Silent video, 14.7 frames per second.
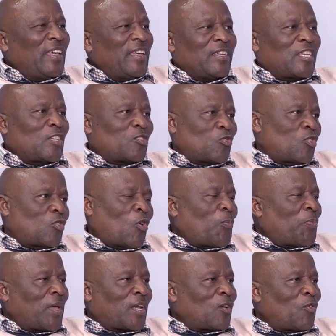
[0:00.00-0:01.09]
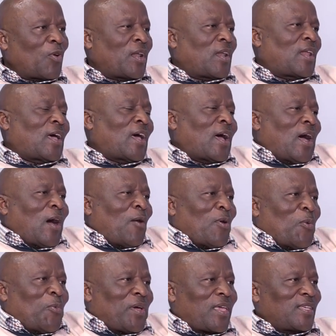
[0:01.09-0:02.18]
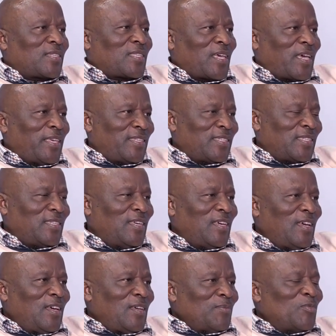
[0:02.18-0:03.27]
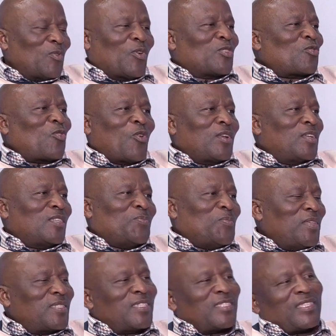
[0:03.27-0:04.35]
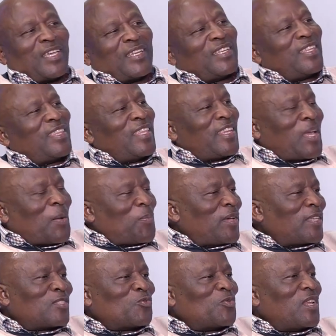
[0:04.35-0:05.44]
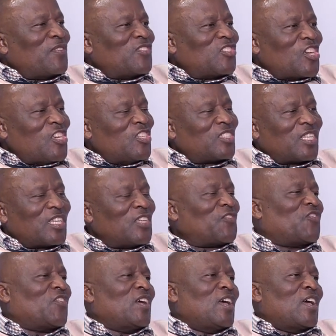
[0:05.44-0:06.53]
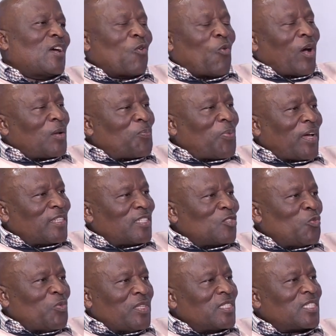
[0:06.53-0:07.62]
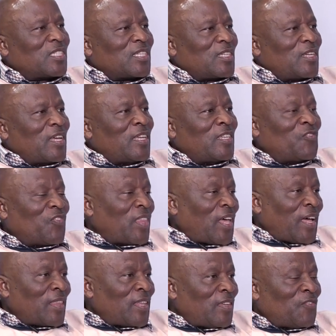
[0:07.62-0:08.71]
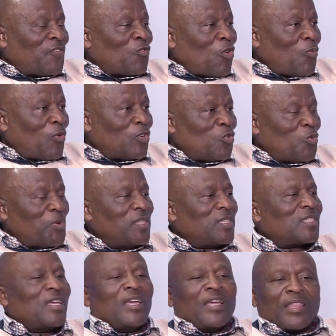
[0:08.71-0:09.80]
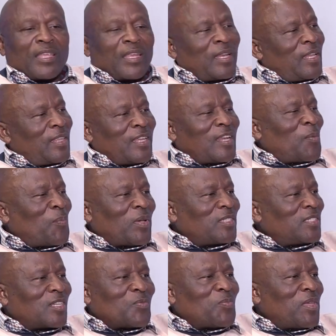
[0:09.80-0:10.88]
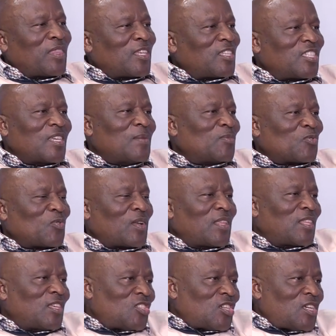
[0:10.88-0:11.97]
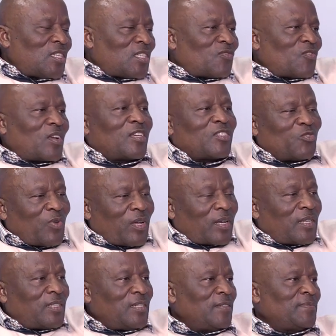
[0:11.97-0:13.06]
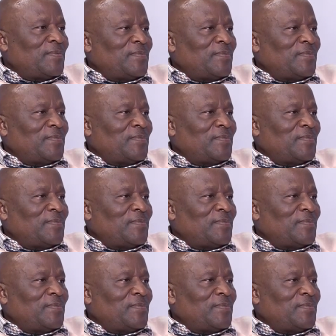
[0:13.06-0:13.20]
it has no bearing on our work as the IEC, because all it means is that the numbers would have changed if one party wins. If nobody wins, then the numbers remain the same. So nothing changes for us. We are ready.